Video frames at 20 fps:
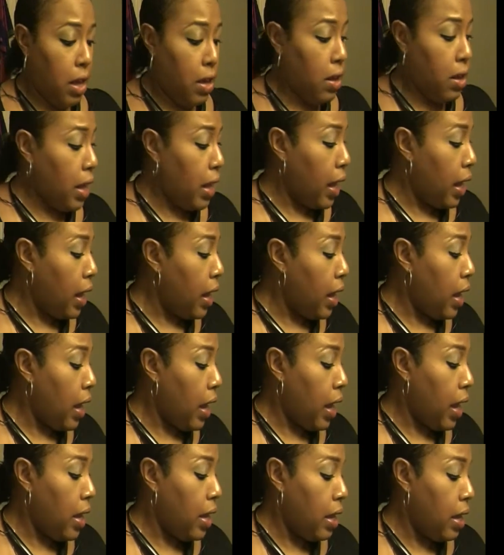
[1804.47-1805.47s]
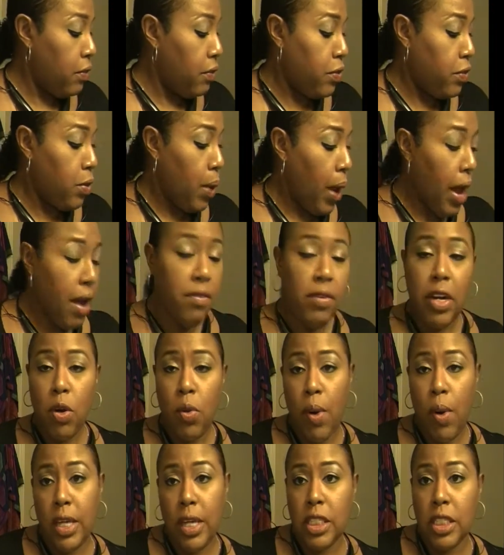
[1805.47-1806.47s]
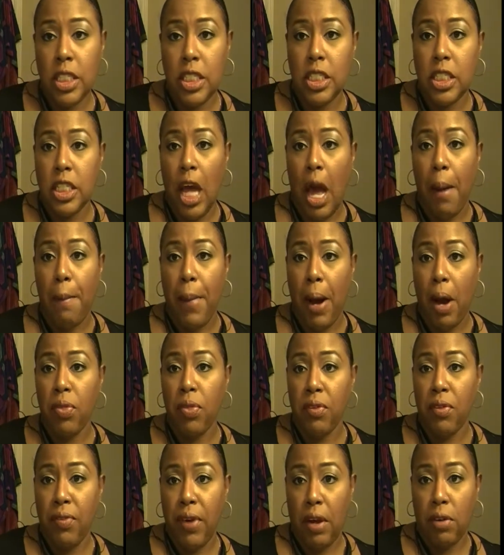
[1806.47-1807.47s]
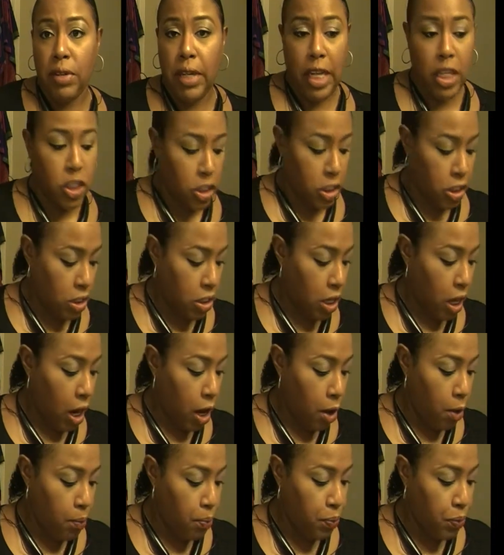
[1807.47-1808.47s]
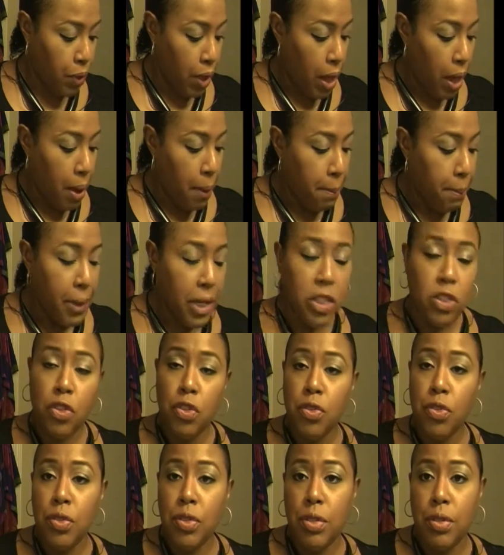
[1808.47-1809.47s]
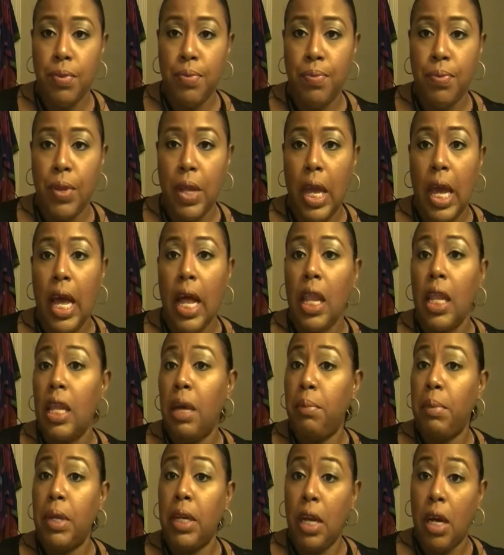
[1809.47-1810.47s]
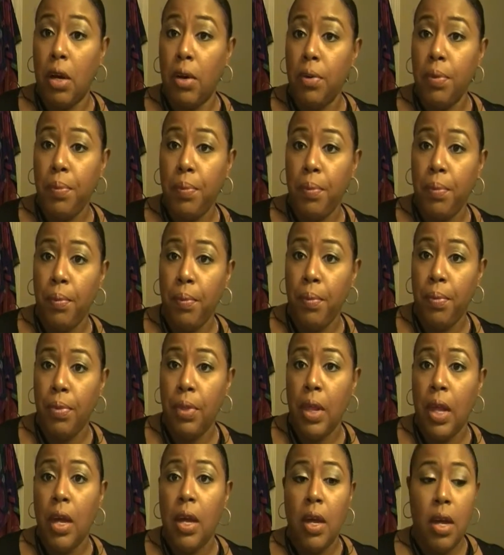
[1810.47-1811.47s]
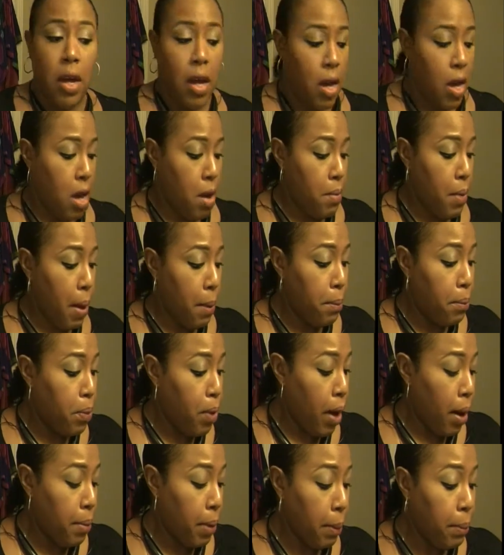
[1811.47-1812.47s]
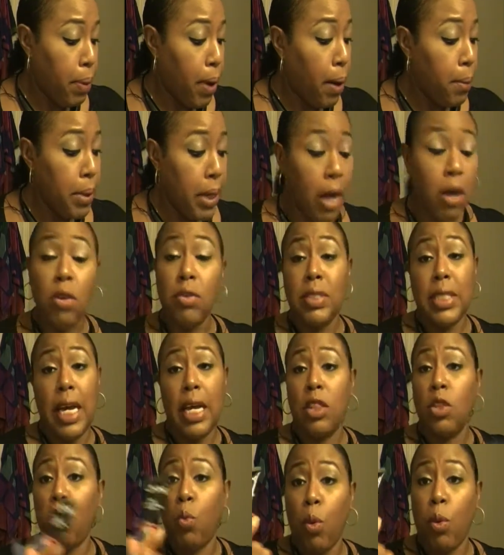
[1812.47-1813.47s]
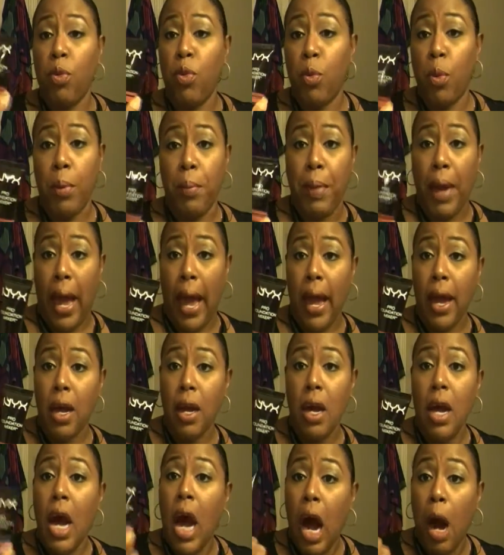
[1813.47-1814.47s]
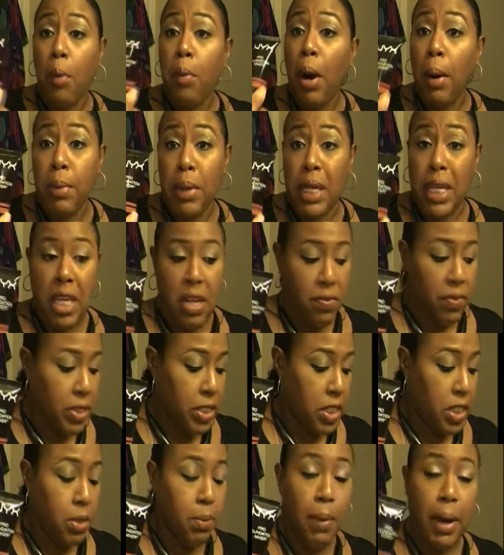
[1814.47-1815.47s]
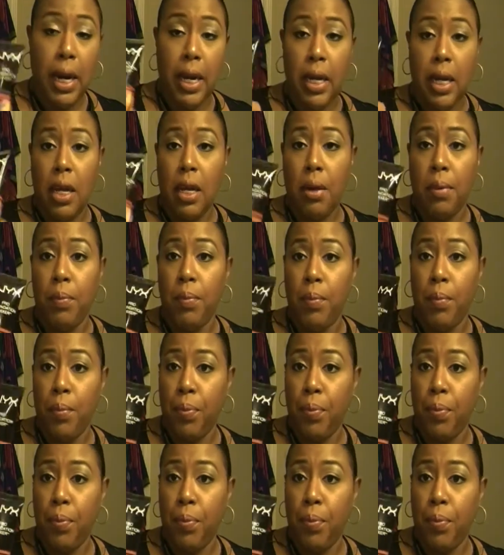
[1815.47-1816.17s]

if you have any questions about the foundation mixers, let me know. I'm probably not going to take the warmth one back. I'll probably give it to somebody